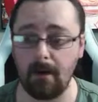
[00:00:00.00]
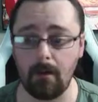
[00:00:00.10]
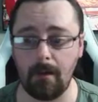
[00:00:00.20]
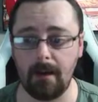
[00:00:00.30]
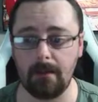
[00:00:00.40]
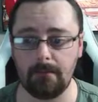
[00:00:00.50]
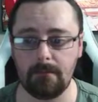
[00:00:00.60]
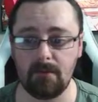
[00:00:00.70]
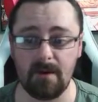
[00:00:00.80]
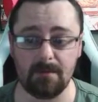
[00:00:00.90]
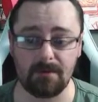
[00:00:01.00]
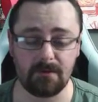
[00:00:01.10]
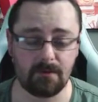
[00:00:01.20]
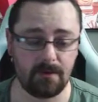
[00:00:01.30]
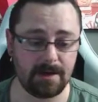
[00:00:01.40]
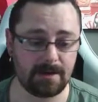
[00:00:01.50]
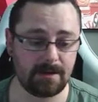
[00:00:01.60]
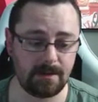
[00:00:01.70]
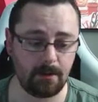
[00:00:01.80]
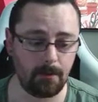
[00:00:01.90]
I got my creams off
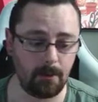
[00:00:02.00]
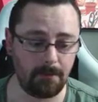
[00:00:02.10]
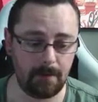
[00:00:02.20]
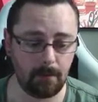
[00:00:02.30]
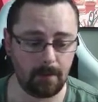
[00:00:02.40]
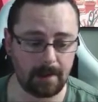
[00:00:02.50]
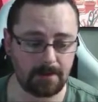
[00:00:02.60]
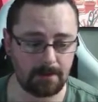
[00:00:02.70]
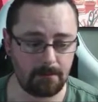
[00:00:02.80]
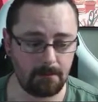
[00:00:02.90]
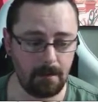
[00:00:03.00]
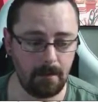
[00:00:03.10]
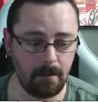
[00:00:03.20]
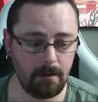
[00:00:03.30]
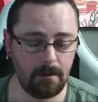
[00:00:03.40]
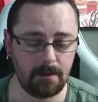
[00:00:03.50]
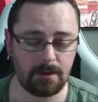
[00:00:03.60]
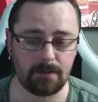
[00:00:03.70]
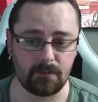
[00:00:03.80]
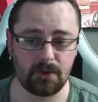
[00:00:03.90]
Chris, so hopefully we'll get some
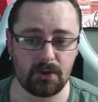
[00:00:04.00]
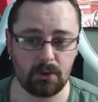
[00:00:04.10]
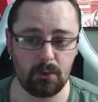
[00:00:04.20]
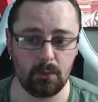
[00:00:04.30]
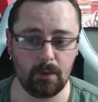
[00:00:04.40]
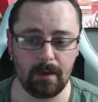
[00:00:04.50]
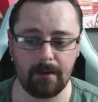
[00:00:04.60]
soon.